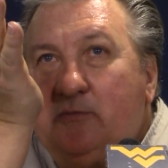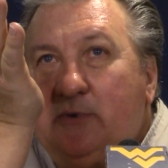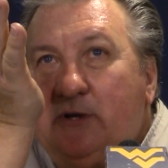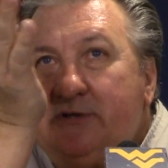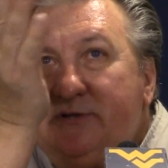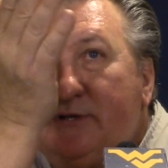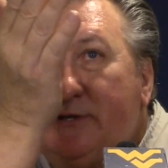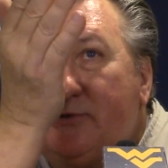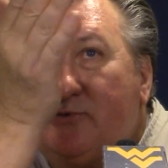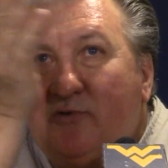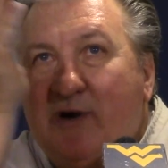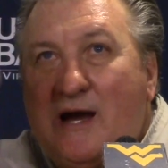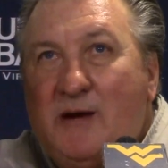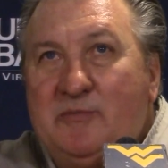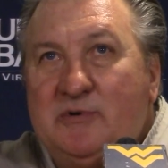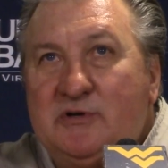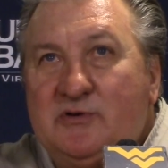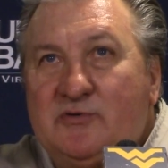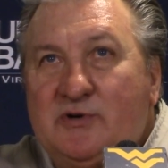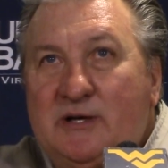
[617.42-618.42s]
but just
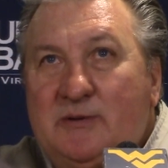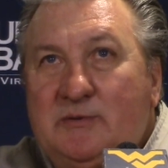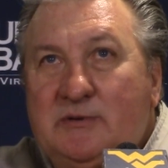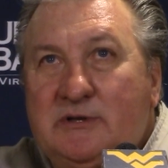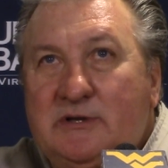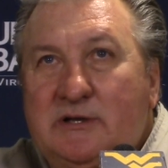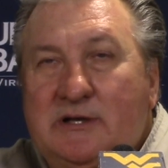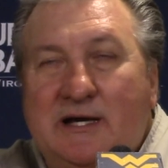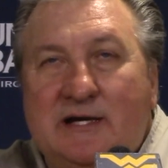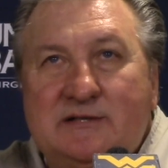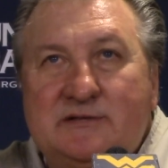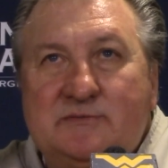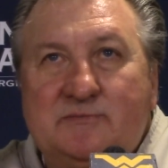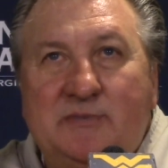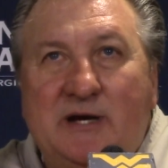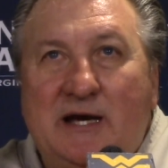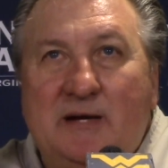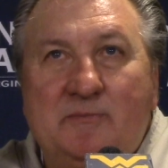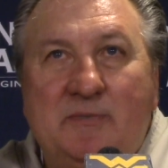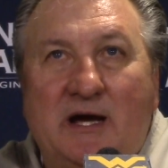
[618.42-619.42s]
grab it and dribble it. That's
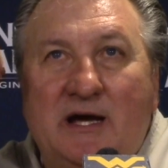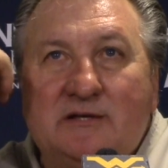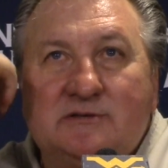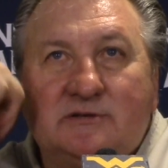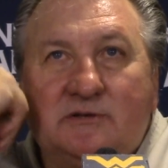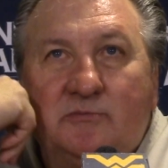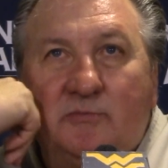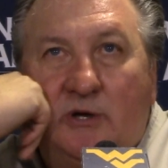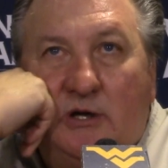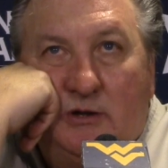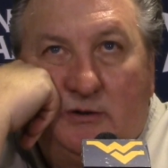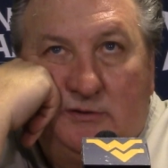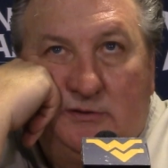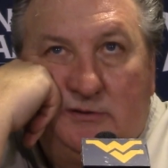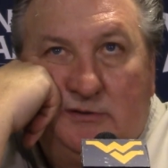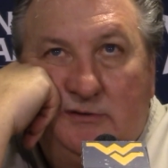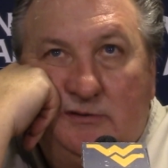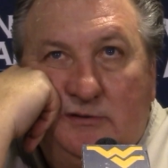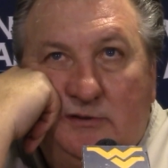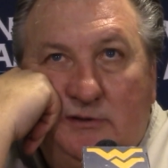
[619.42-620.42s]
bad basketball.
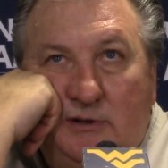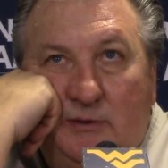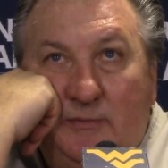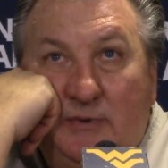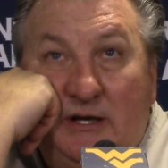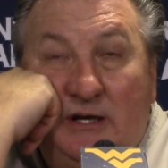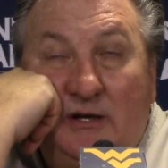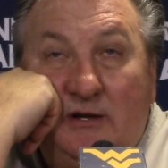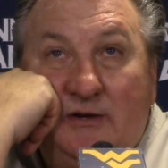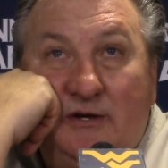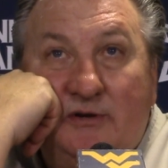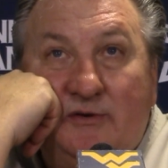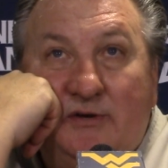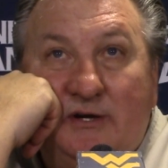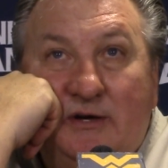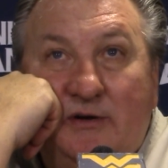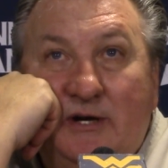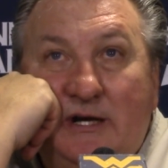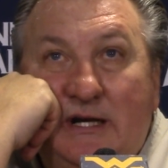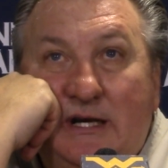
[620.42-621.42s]
I mean,
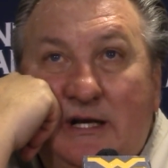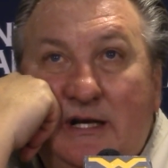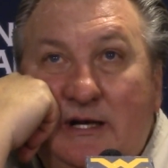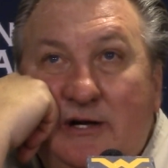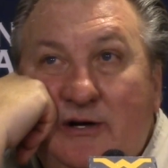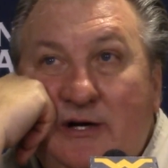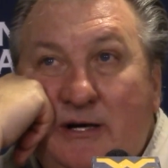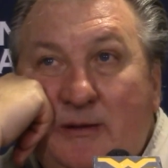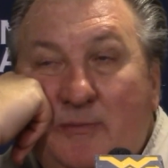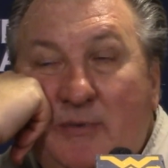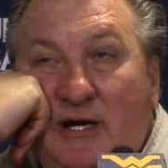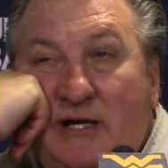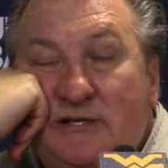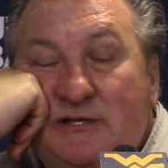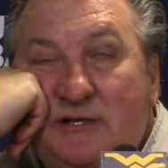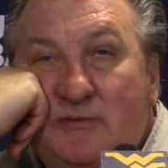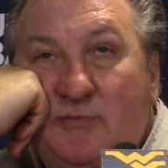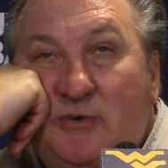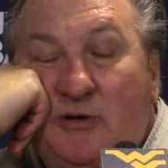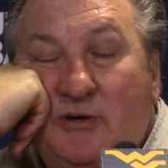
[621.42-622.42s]
they're in the
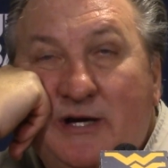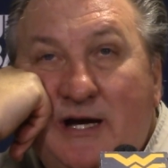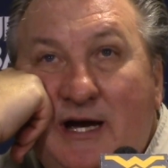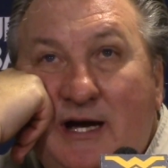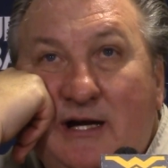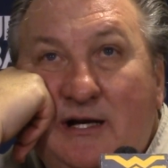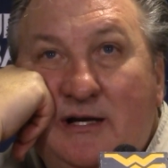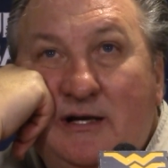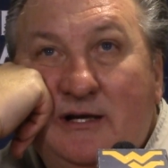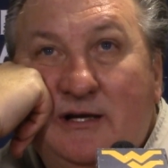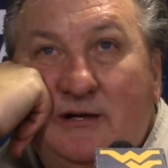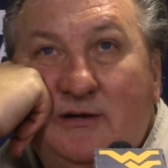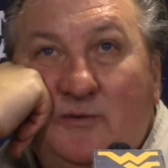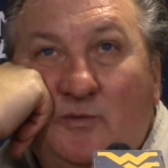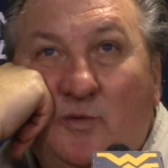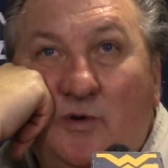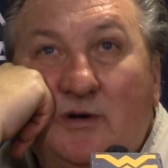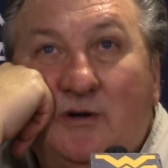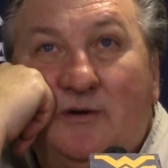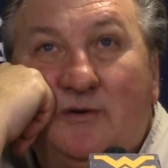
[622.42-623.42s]
basketball guy in the
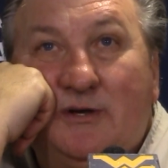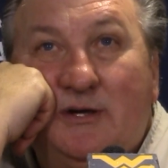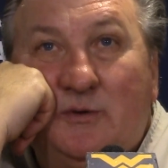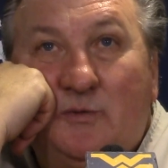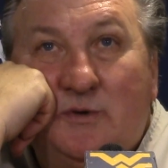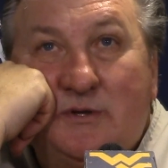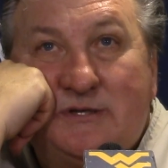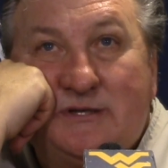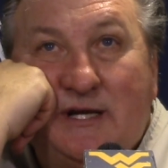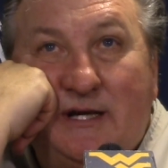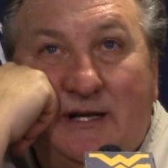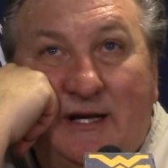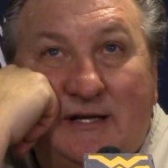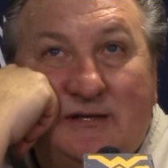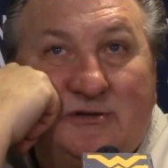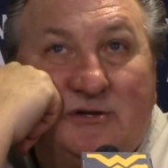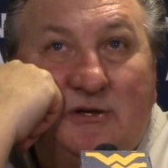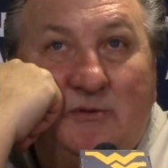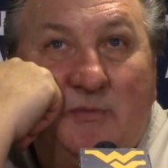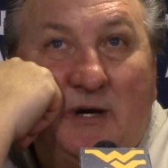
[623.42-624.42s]
world that would say
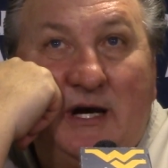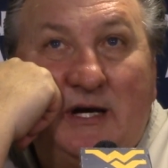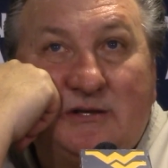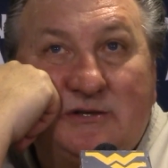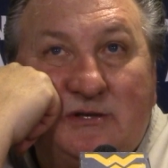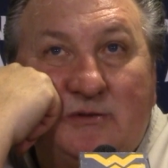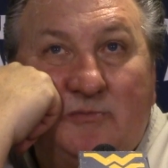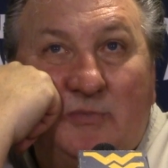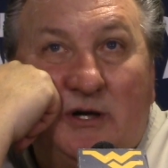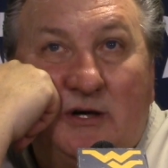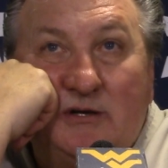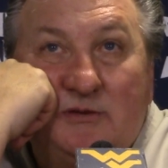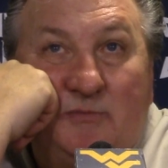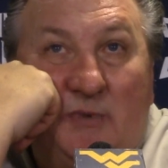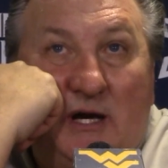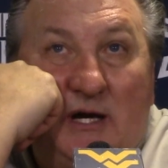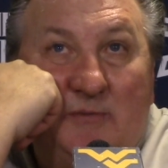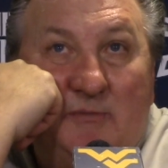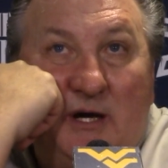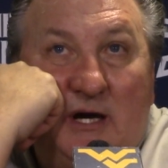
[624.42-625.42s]
that's good basketball. It's
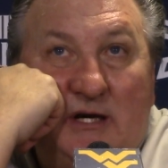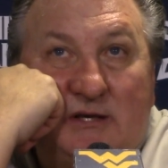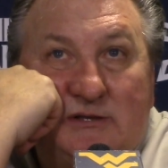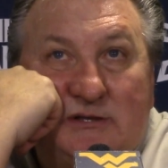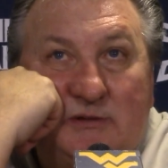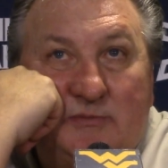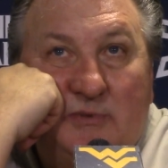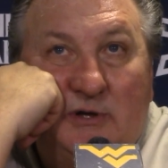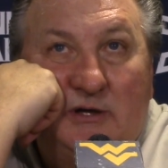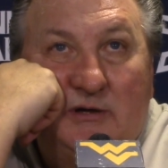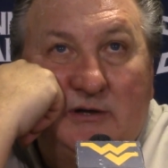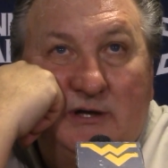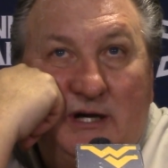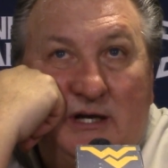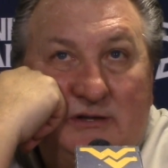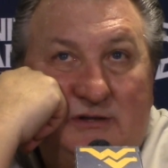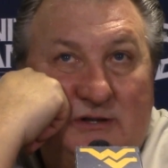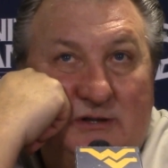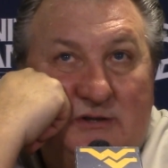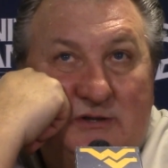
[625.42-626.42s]
bad basketball.
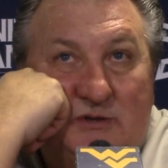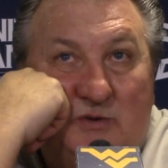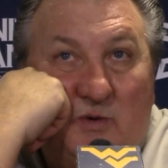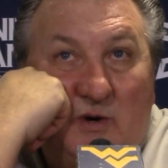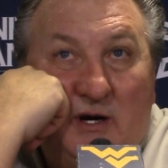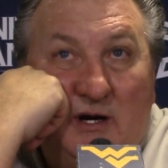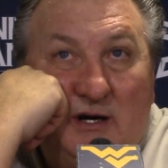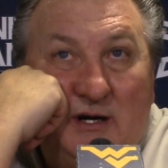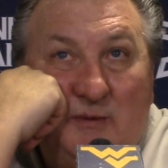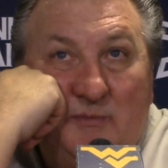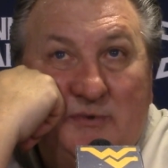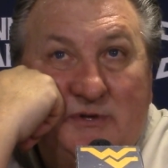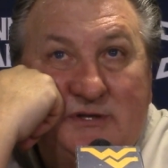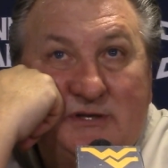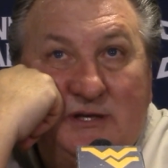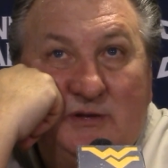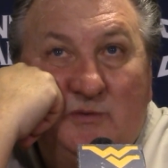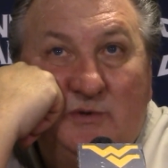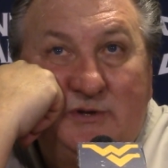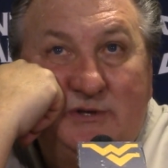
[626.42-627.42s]
Catch it, square up, and
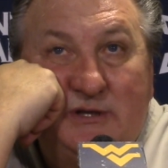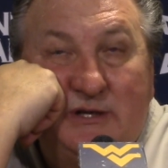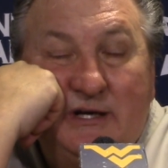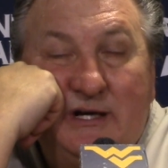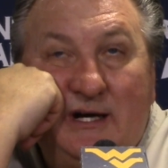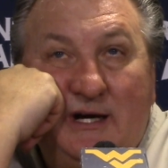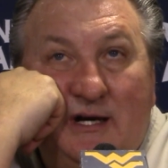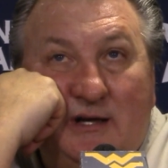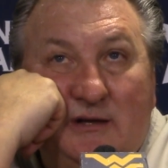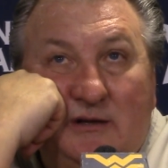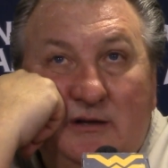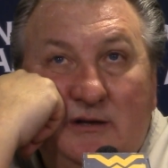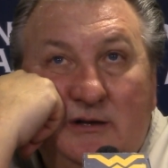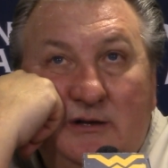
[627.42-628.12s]
see what you got.